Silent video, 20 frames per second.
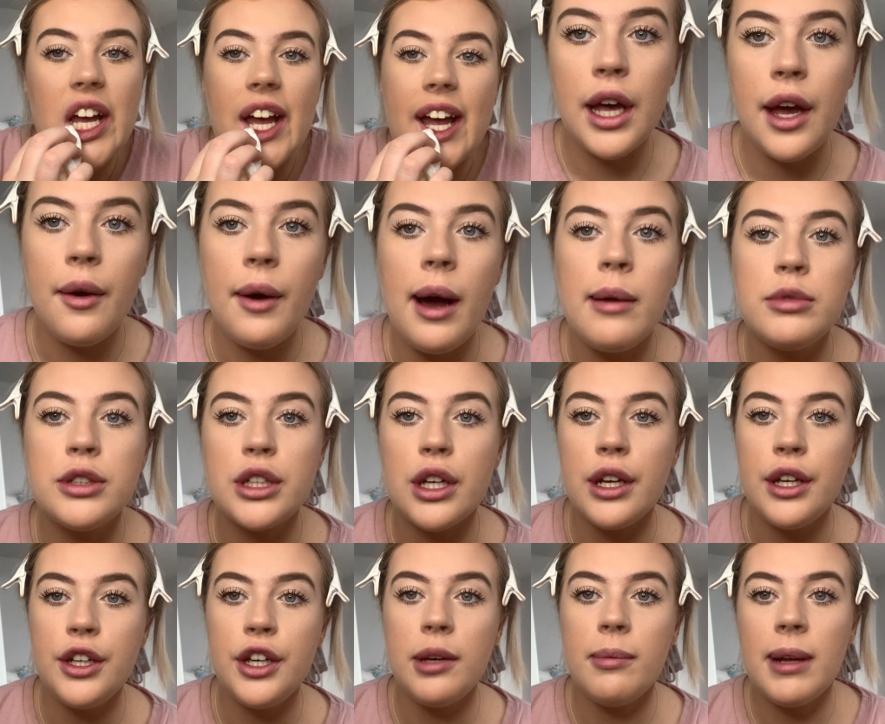So I'm just
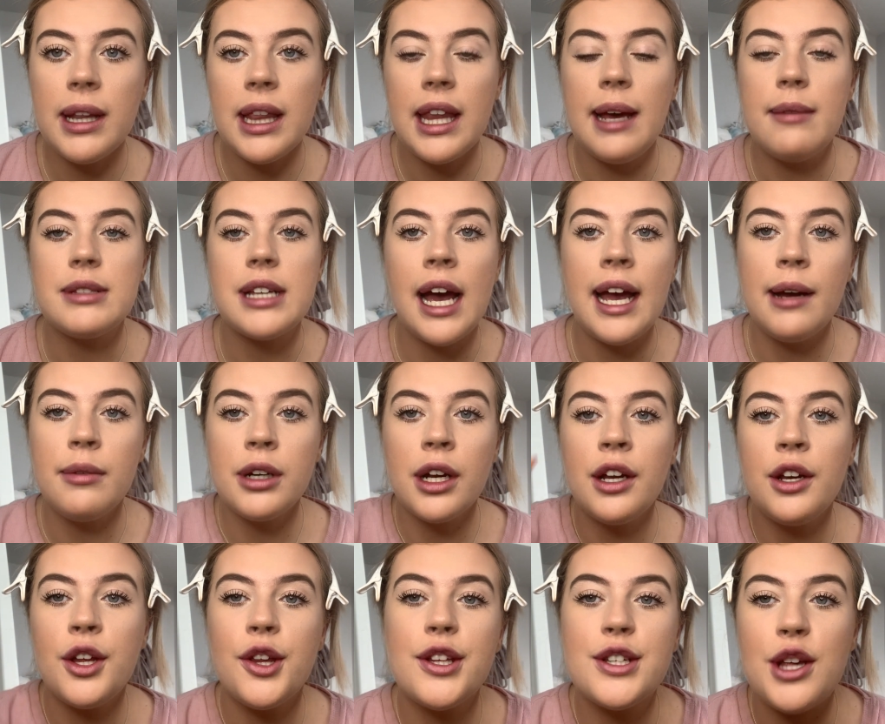going to do my lips. I am going
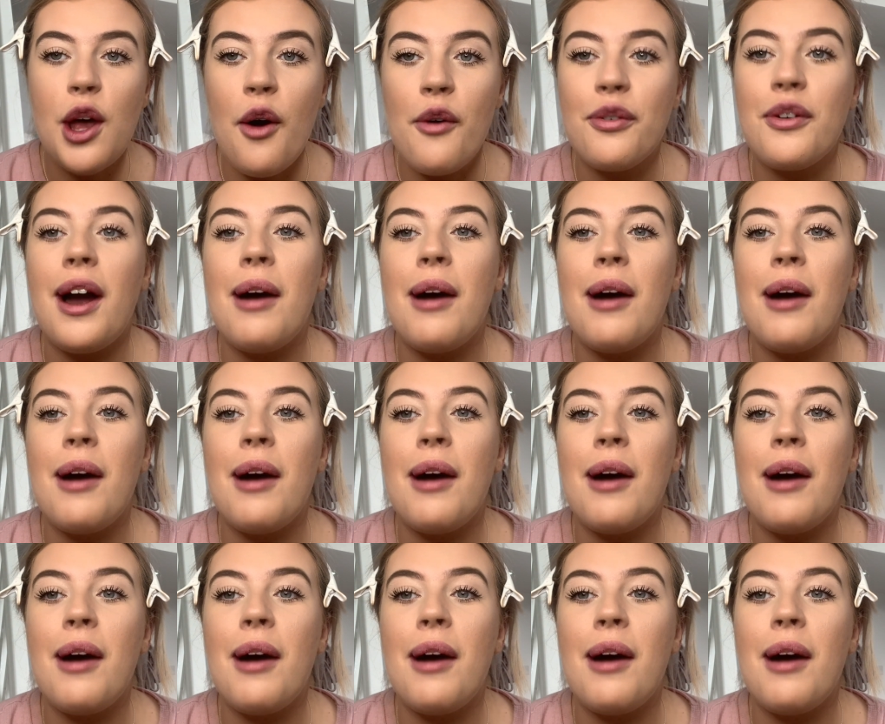to do this off